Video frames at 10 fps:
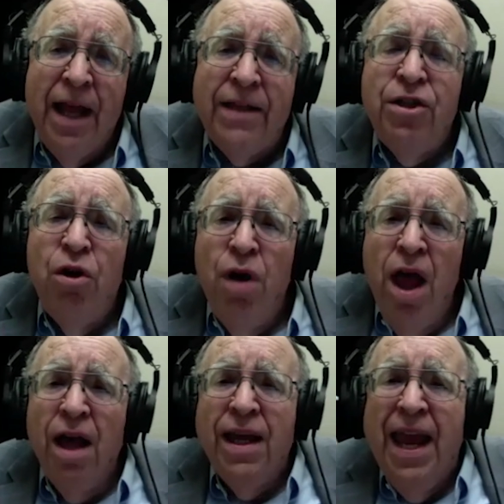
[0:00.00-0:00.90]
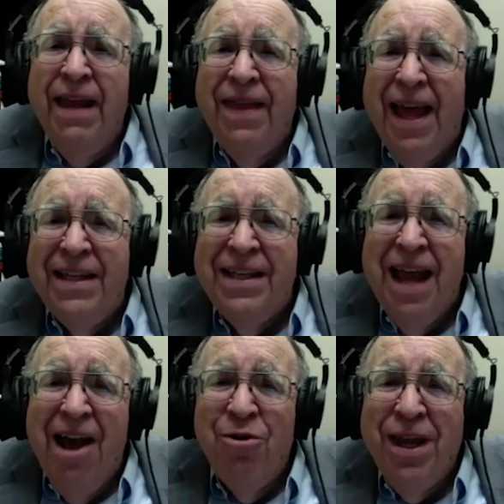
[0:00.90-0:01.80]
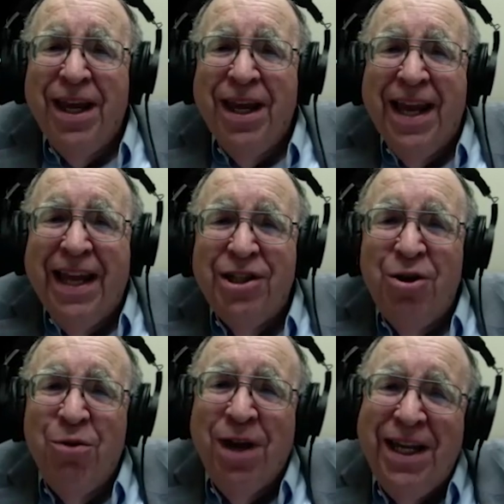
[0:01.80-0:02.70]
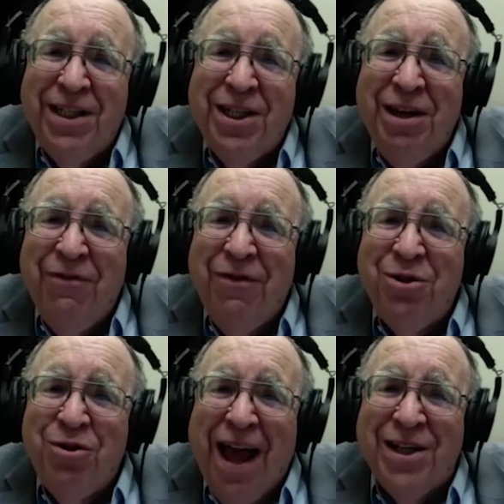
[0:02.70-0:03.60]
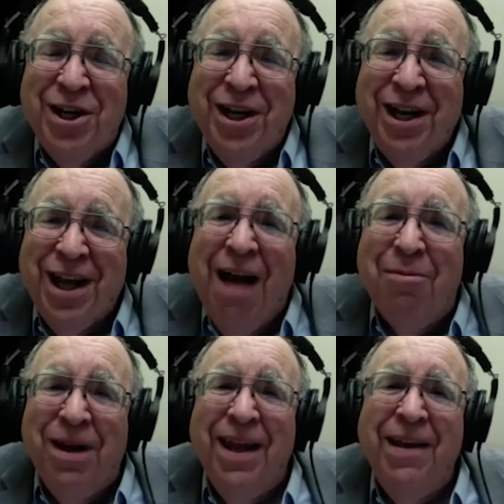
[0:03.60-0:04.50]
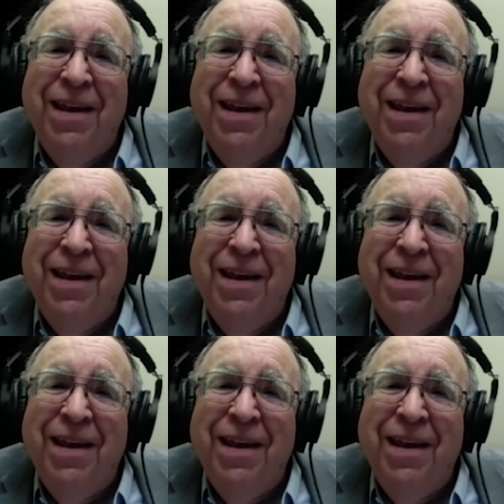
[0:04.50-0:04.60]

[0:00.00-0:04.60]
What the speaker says: And so, again, that's how he can get so easily from tragedy to comedy.